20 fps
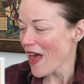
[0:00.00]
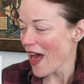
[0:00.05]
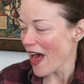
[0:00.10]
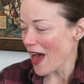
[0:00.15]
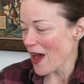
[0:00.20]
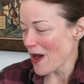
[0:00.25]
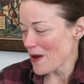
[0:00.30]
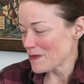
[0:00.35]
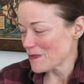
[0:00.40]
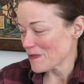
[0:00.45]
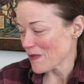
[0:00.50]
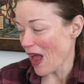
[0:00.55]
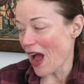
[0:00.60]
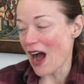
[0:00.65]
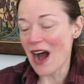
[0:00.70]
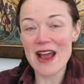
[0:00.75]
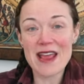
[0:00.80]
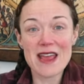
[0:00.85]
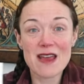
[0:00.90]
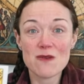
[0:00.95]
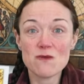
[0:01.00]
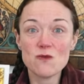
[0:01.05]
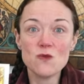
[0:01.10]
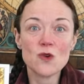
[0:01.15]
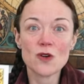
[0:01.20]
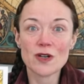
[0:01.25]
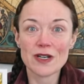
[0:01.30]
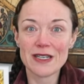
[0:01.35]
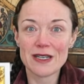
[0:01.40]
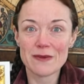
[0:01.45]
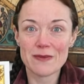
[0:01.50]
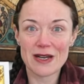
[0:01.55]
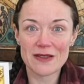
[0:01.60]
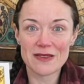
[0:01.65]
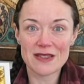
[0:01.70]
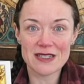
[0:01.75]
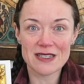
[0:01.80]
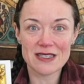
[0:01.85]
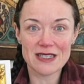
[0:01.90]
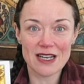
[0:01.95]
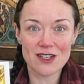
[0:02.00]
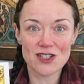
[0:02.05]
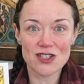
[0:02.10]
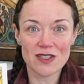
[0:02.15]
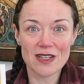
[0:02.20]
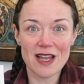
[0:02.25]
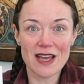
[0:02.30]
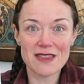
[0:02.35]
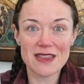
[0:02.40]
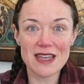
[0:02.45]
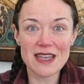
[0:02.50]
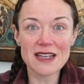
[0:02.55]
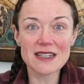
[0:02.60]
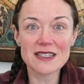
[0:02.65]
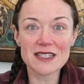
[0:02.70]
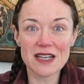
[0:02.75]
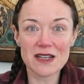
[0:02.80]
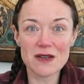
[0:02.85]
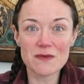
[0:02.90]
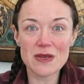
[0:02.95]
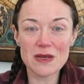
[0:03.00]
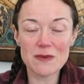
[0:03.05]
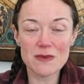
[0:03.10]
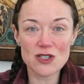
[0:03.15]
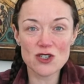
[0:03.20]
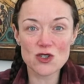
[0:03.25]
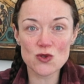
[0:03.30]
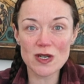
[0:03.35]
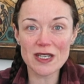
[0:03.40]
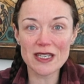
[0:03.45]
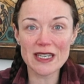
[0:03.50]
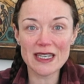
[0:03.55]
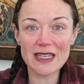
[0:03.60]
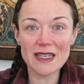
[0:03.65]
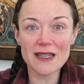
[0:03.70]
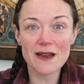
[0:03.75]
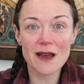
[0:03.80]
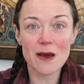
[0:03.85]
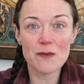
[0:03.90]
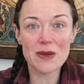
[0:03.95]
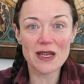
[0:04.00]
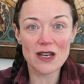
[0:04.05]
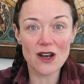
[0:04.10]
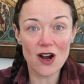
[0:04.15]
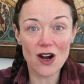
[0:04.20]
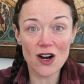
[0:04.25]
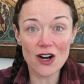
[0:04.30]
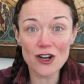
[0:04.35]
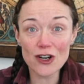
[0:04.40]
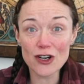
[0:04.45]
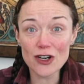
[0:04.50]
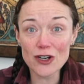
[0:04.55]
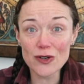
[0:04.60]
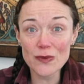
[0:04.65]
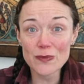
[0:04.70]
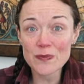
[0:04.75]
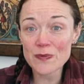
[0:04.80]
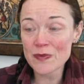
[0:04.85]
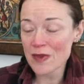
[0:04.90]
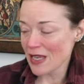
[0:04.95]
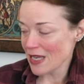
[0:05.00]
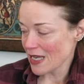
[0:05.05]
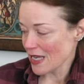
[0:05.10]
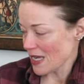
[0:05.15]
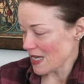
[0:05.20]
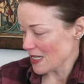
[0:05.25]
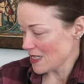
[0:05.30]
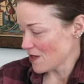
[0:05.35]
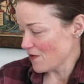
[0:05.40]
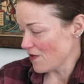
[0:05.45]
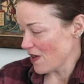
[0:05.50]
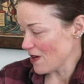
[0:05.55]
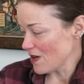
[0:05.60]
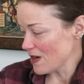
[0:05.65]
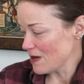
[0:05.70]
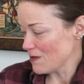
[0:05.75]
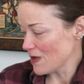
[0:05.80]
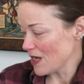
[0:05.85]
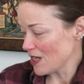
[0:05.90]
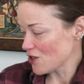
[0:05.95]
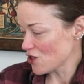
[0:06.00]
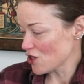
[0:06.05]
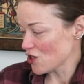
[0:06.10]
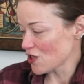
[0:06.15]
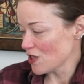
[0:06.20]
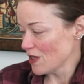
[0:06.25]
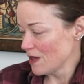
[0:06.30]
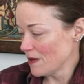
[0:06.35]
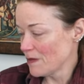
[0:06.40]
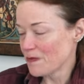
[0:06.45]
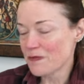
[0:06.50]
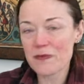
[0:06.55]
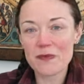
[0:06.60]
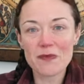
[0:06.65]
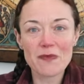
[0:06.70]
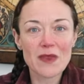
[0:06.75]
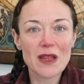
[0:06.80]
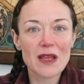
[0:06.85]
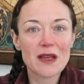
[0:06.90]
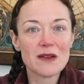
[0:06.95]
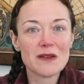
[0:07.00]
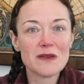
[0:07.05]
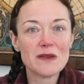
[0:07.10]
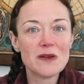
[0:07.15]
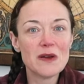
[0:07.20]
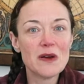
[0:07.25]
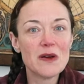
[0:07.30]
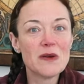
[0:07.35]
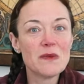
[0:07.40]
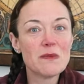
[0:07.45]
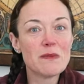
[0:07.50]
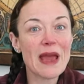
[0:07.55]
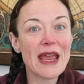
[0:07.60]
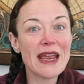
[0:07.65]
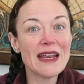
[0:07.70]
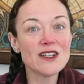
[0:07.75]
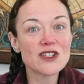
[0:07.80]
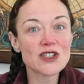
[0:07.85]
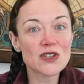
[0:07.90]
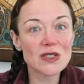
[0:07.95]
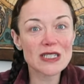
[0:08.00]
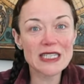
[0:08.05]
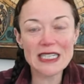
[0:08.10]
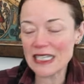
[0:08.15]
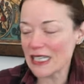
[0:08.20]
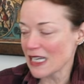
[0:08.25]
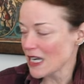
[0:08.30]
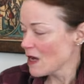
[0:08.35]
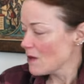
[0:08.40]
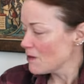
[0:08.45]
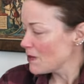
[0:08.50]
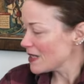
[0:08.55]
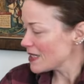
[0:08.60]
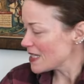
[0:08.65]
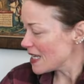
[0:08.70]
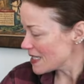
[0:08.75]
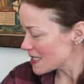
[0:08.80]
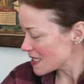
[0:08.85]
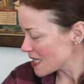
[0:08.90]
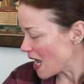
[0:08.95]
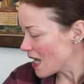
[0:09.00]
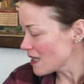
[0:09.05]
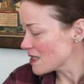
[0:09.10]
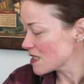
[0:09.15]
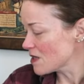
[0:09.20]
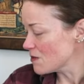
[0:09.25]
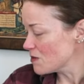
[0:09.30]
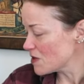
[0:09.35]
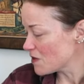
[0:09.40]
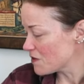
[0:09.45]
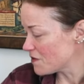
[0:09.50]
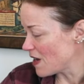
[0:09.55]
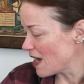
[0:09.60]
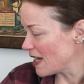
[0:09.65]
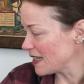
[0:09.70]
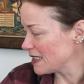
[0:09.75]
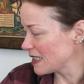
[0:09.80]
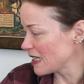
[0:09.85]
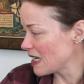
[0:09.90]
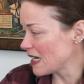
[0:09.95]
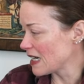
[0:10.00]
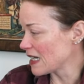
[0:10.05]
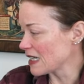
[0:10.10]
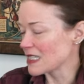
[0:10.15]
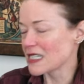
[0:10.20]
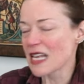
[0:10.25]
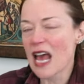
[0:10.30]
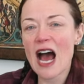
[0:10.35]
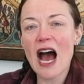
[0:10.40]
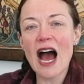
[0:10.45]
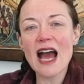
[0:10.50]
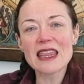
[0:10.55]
I am worried about this section. I think it's gonna be a bit tricky, a bit harder. It's very much painterly, but it's got some defined lines.